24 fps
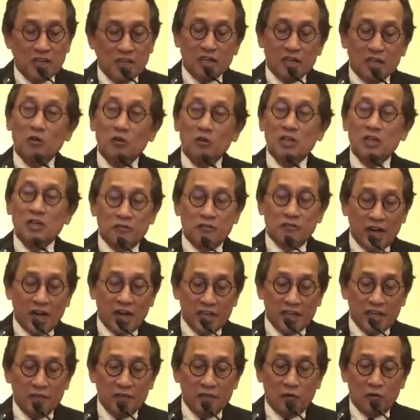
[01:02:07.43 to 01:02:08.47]
codified
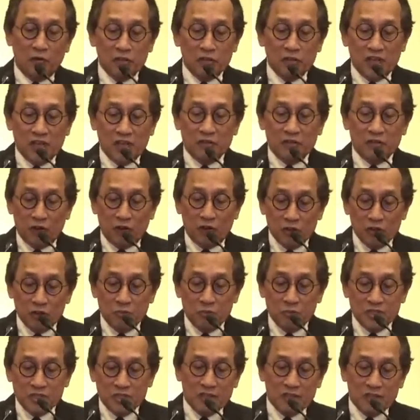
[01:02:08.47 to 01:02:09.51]
in 4 thick
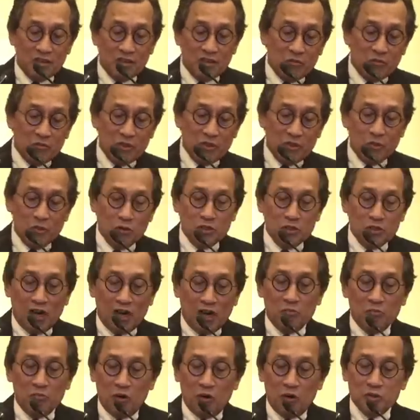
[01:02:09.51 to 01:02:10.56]
volumes, with no
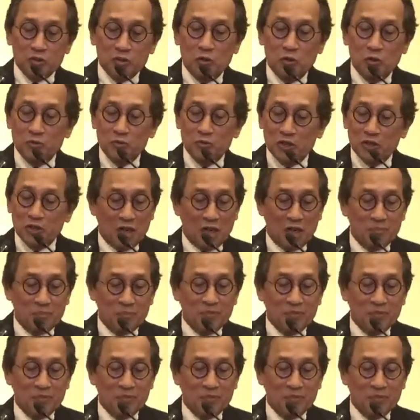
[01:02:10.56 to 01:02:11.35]
doubt more tomes to come.